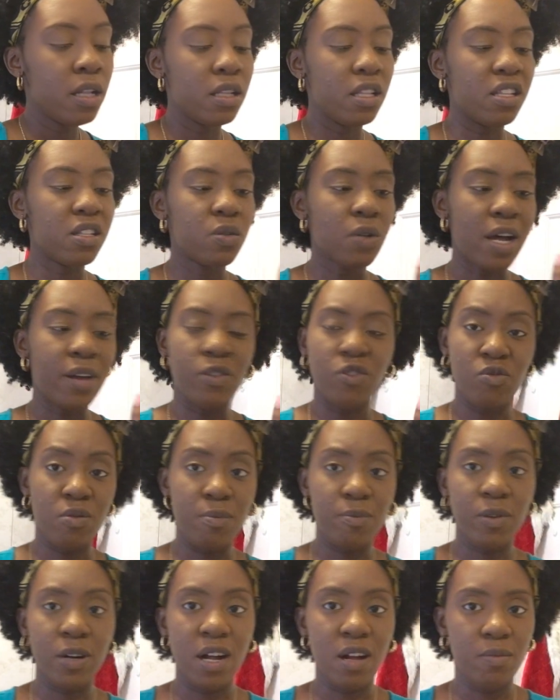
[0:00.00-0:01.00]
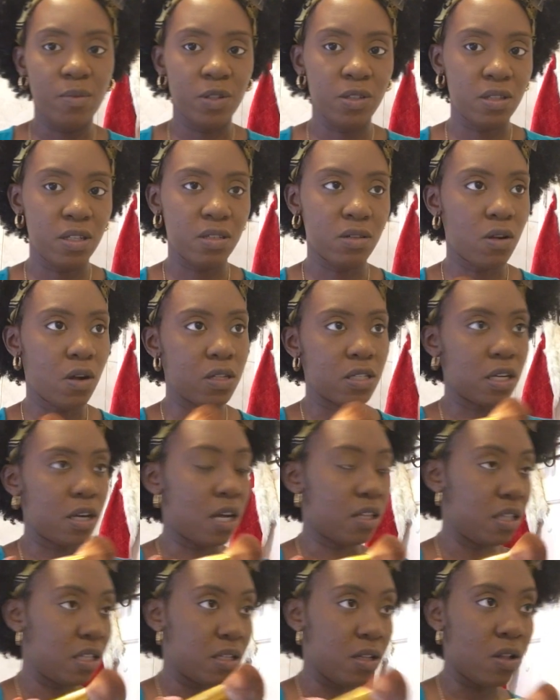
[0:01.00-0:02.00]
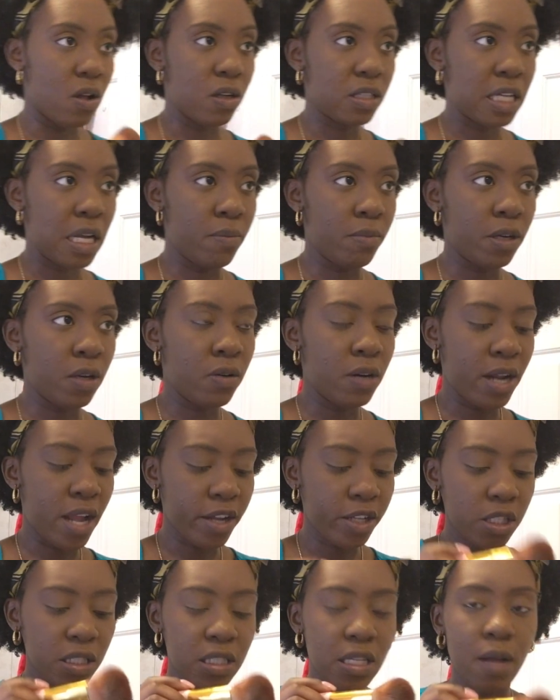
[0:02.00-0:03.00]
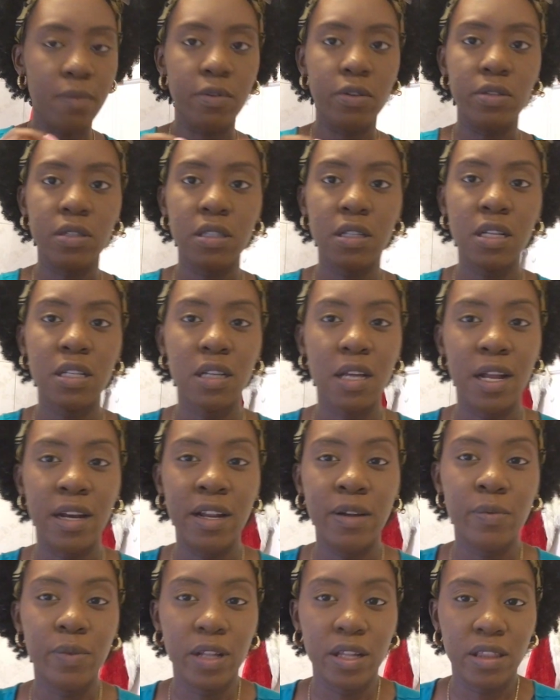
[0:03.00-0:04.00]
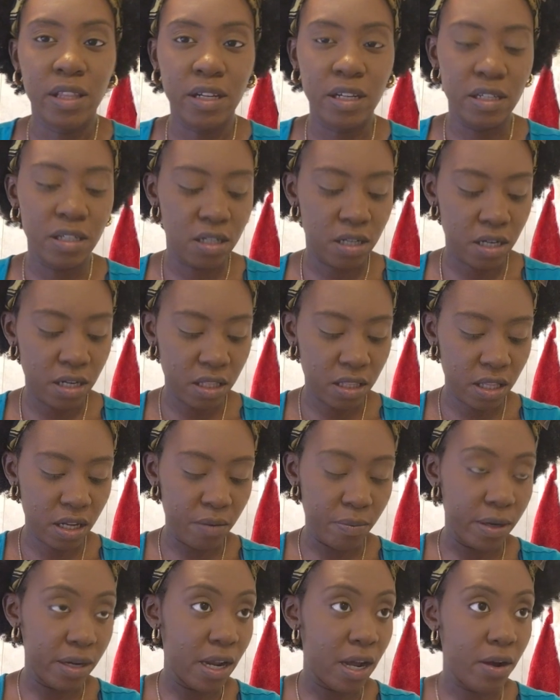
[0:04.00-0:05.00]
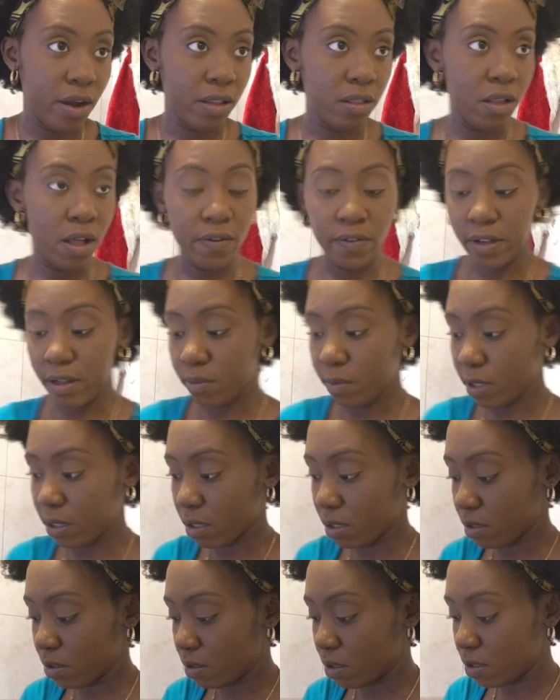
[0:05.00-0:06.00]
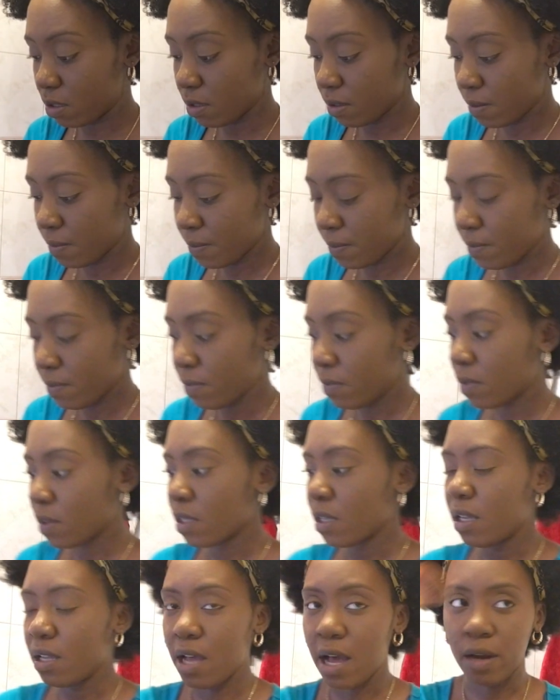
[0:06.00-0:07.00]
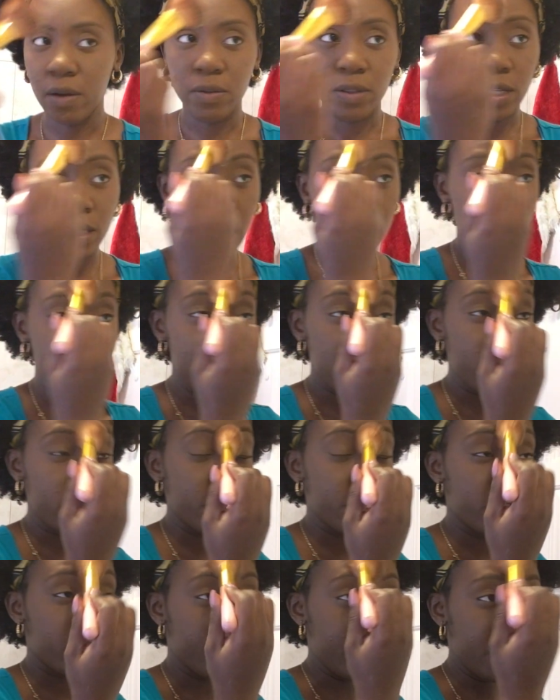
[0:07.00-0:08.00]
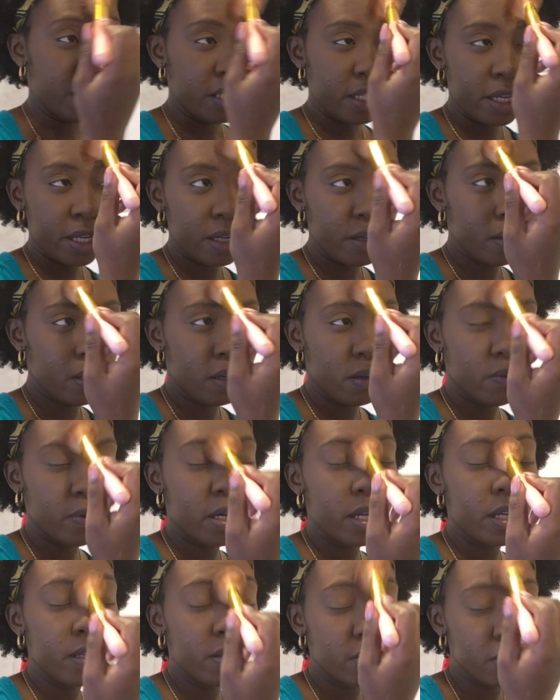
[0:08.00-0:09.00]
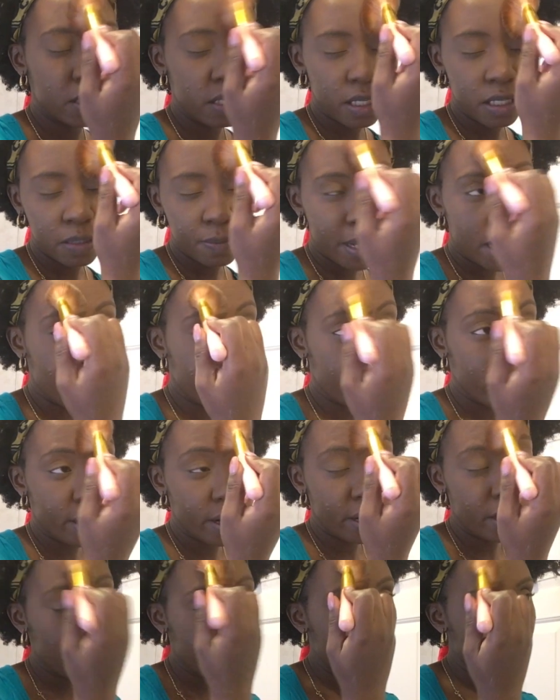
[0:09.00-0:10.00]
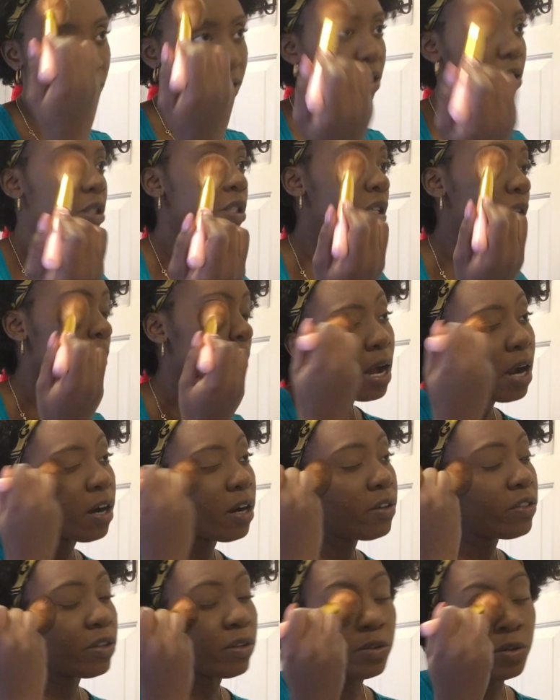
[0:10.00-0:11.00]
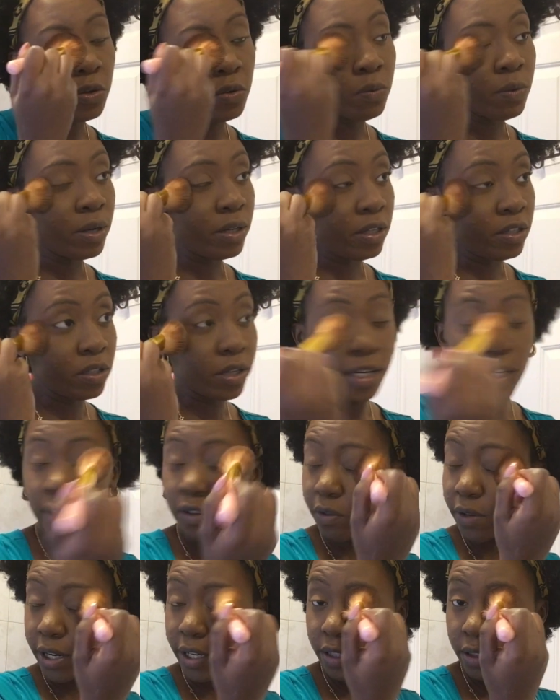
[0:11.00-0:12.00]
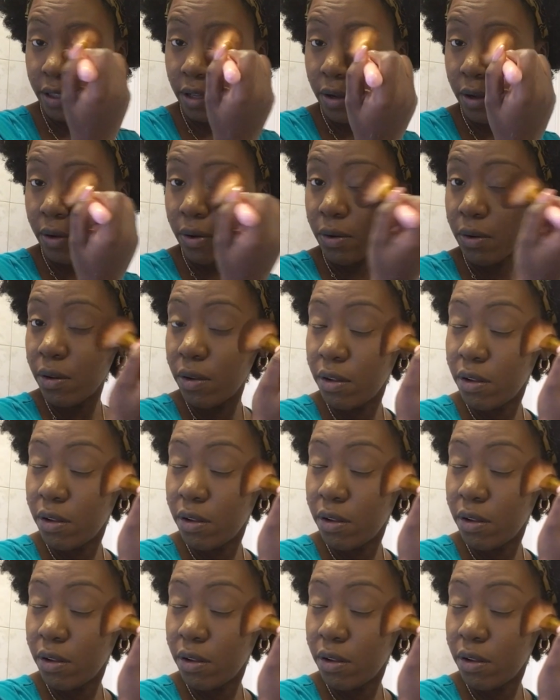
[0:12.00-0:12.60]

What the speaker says: This, I don't remember how much this cost. I got this a long time ago and I actually stopped using this because I didn't really think it did anything, but now I love it because I don't think I see much creasing when I use this powder, and it's cheap. I heard the new one is like great though.